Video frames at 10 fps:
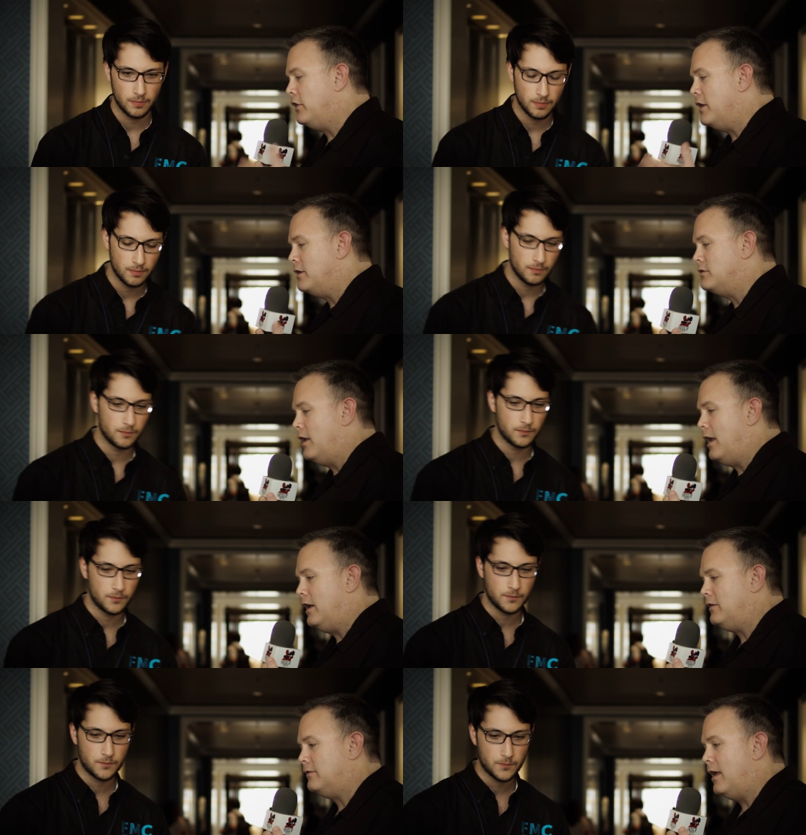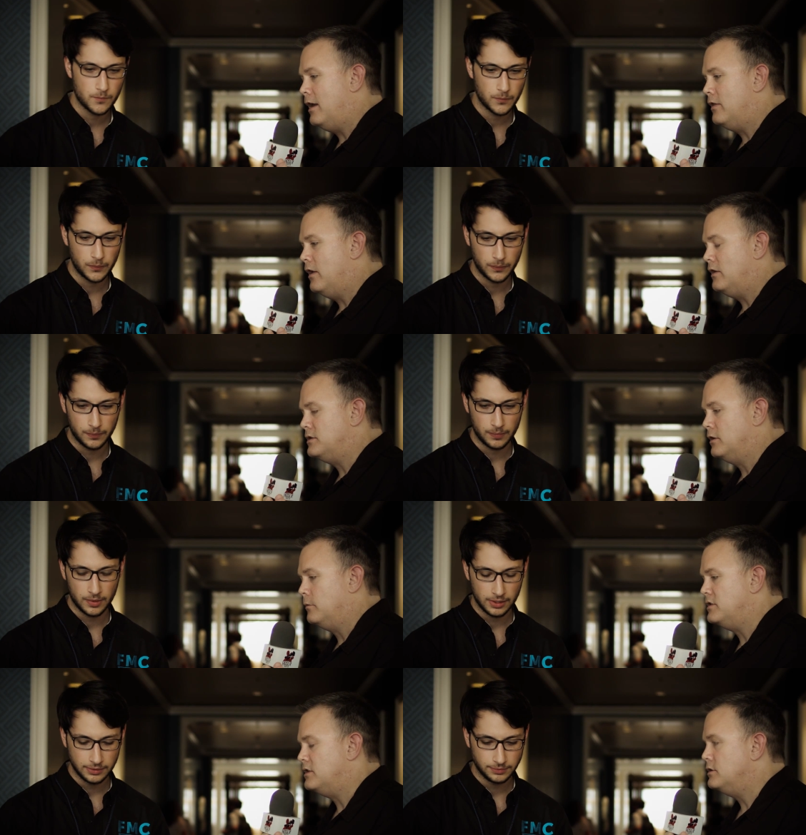Speaker 1: of the things that it said in the
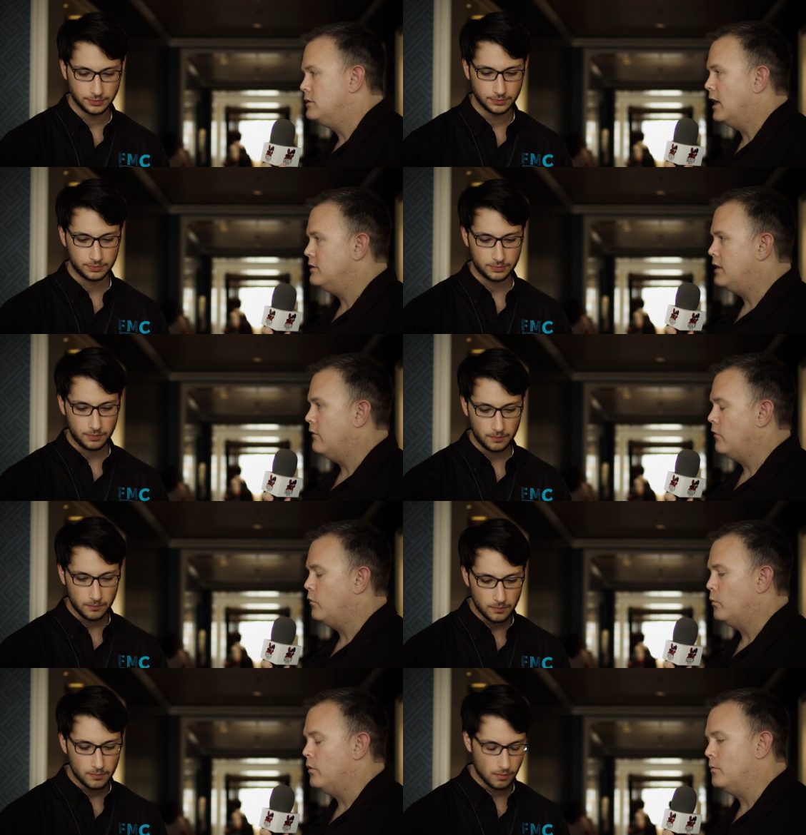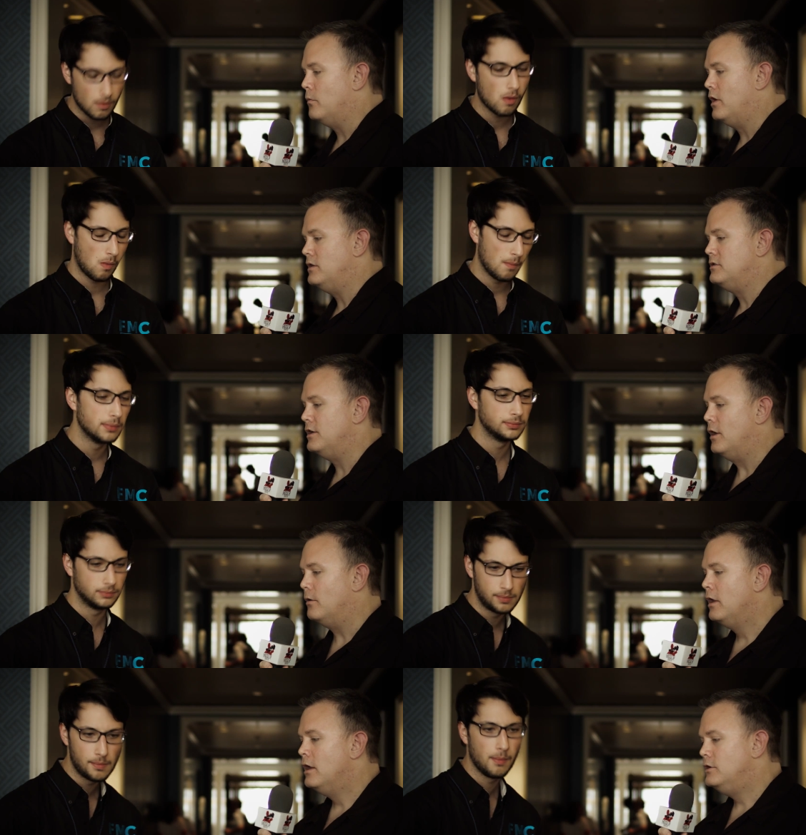syllabus that you guys gave everyone was, you
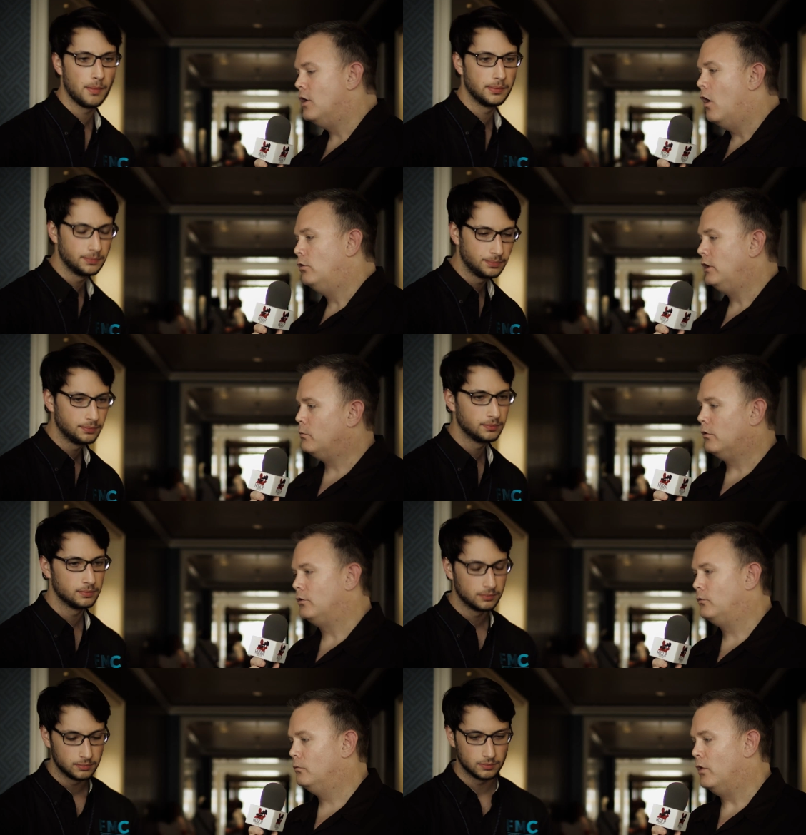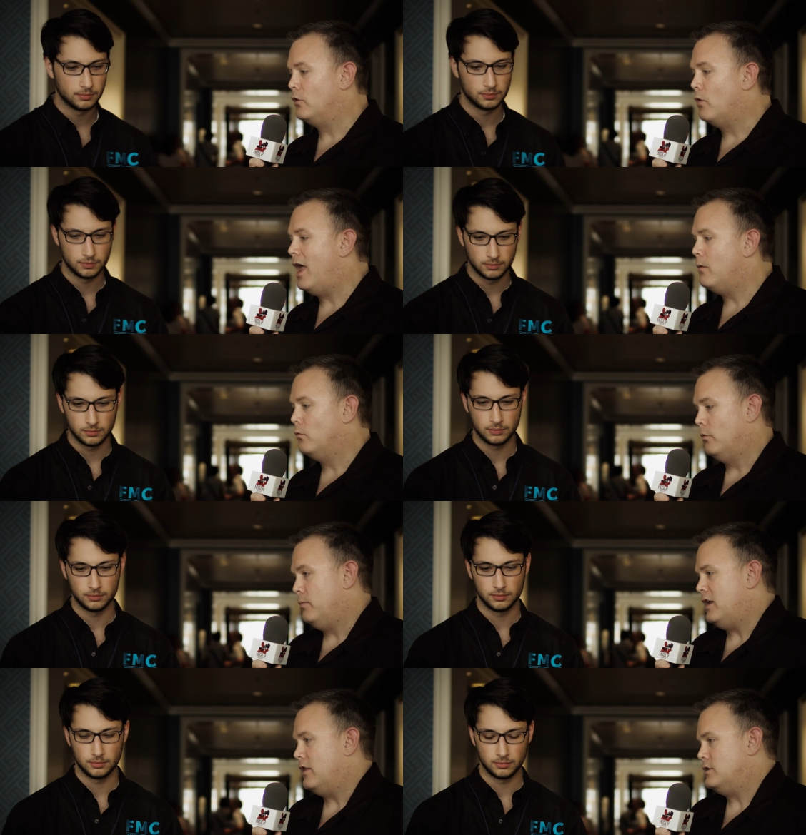know, your only regret will
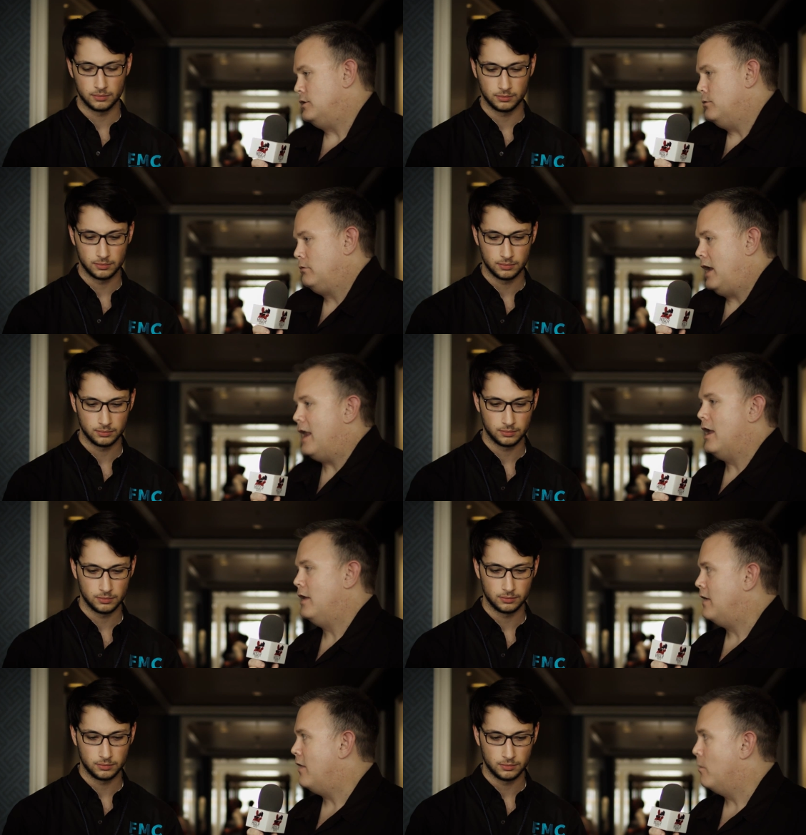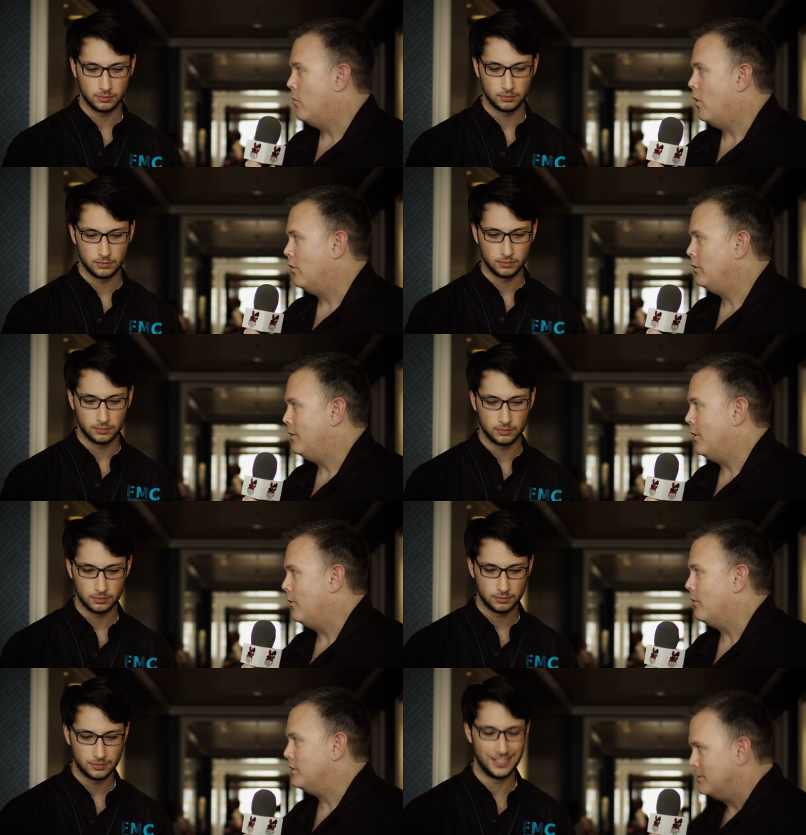be that you can't attend them all, you
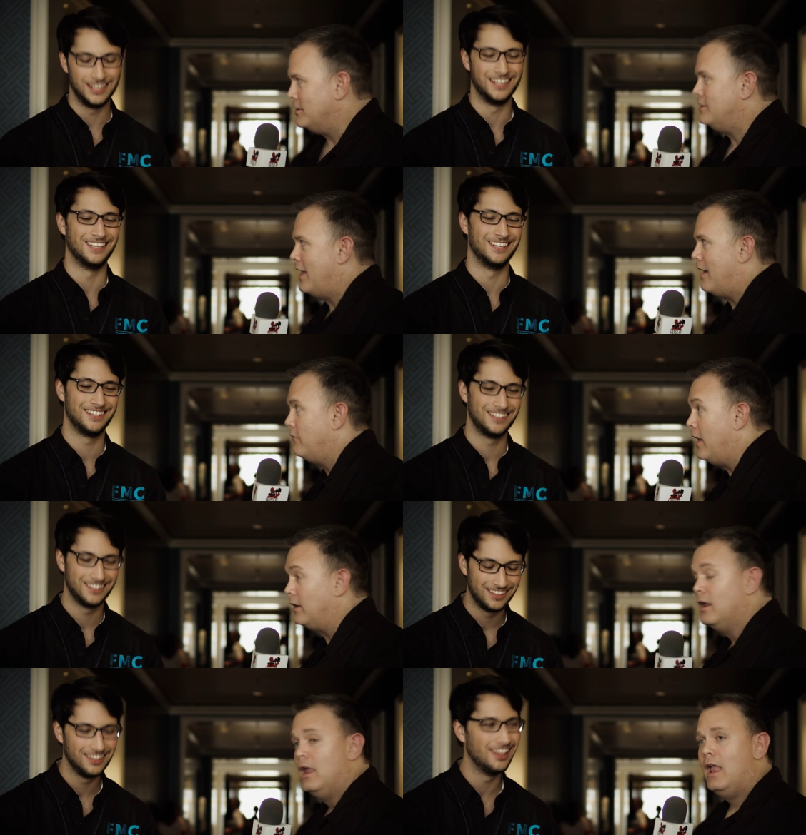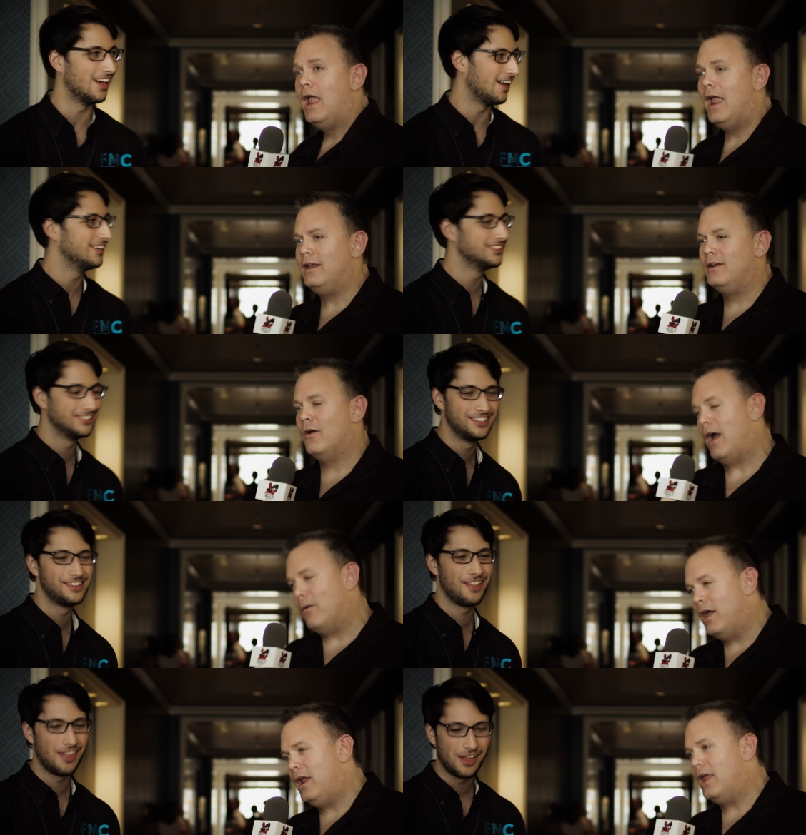know, or something to that effect. Yeah. And, you know, I
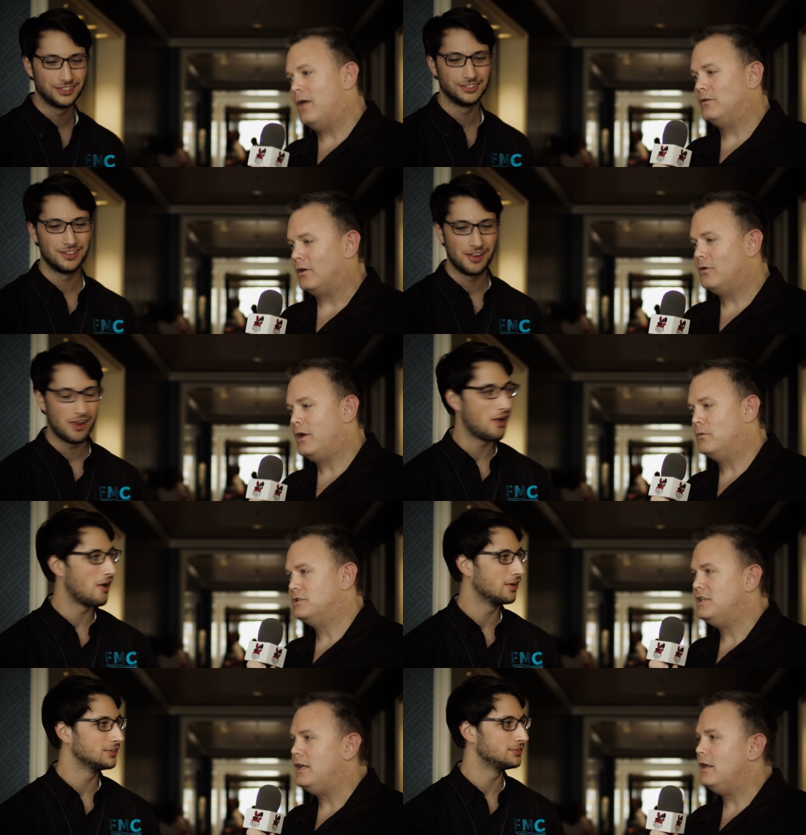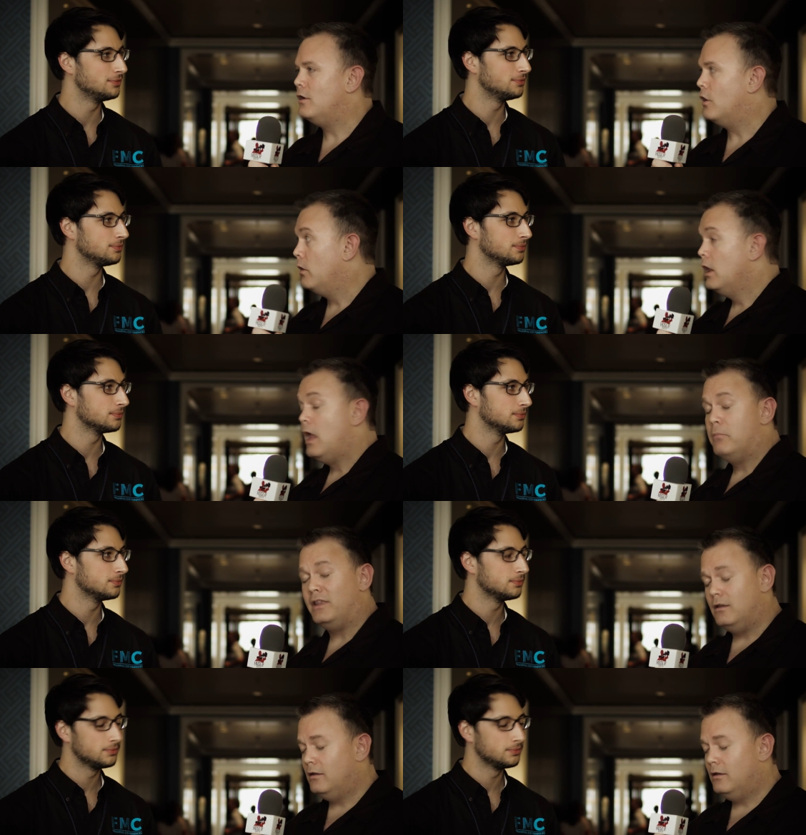read it and I was like, okay, we'll see, you know, but